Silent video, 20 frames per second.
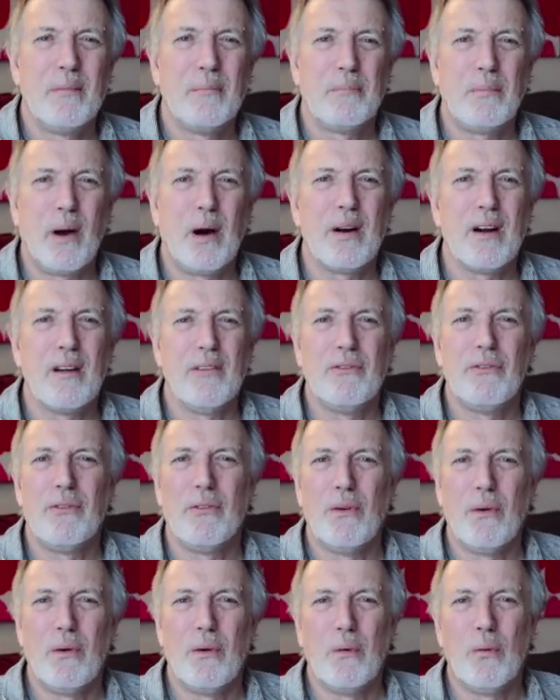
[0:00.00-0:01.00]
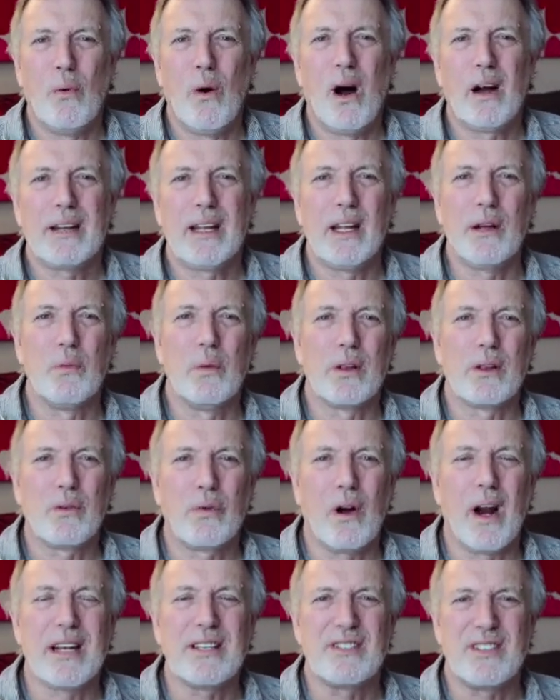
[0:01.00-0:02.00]
Part of walking with
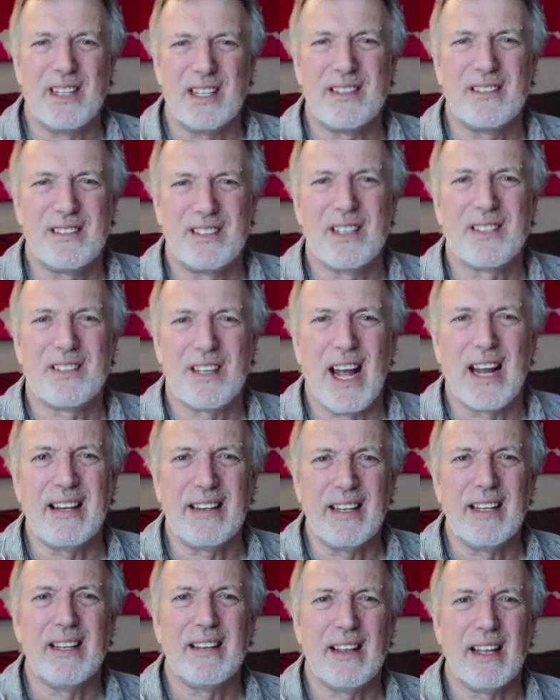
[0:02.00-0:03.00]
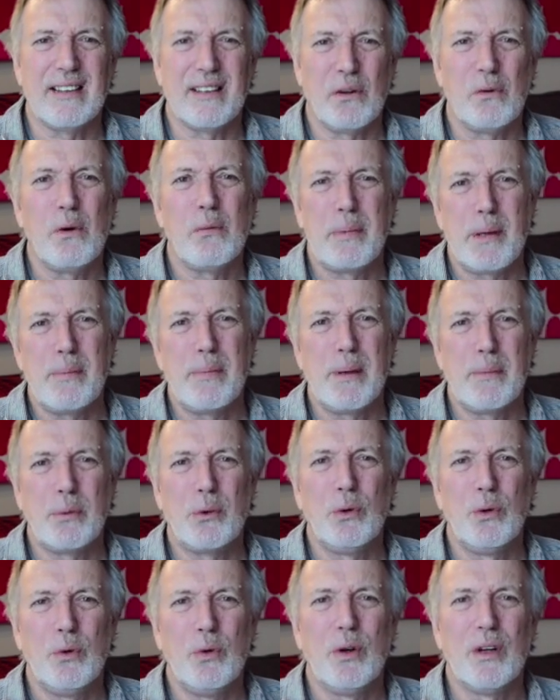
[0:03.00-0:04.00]
Christ is this idea that there will be
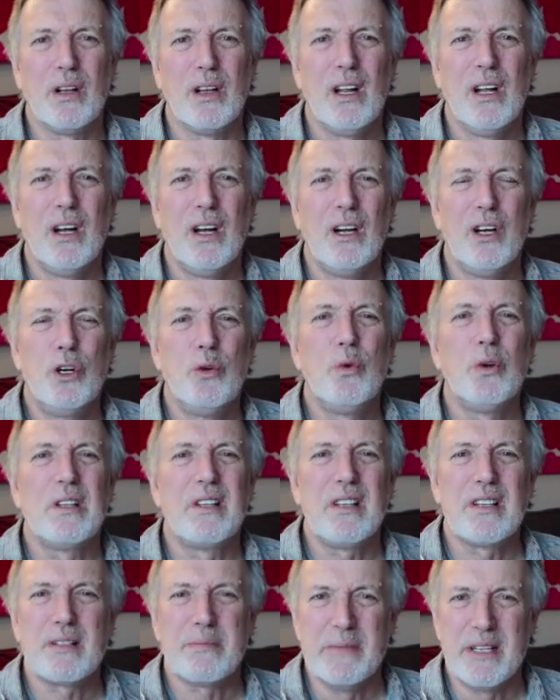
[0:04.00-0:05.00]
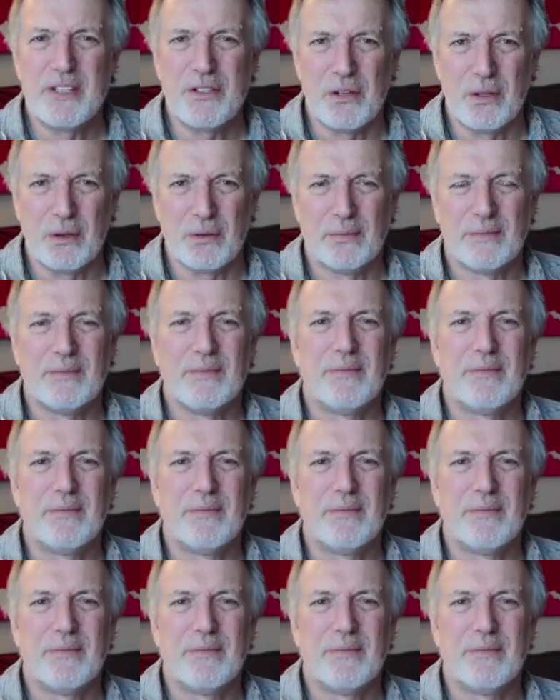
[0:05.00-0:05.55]
people who will dismiss you,